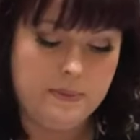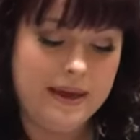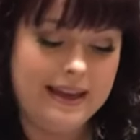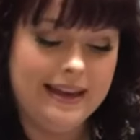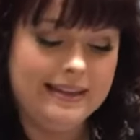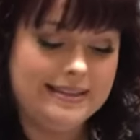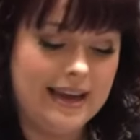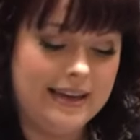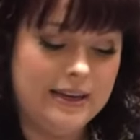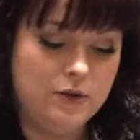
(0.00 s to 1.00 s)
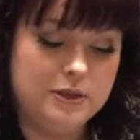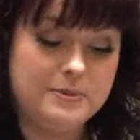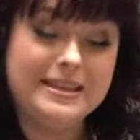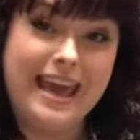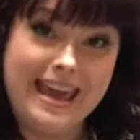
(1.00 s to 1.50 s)
to be making little tiny
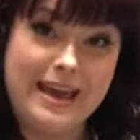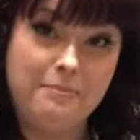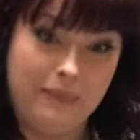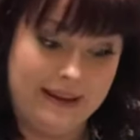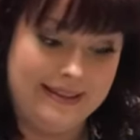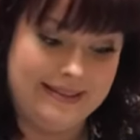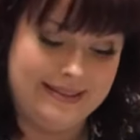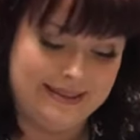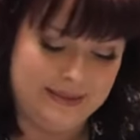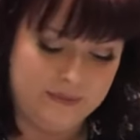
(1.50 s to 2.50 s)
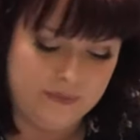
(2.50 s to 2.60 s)
Christmas cake bites.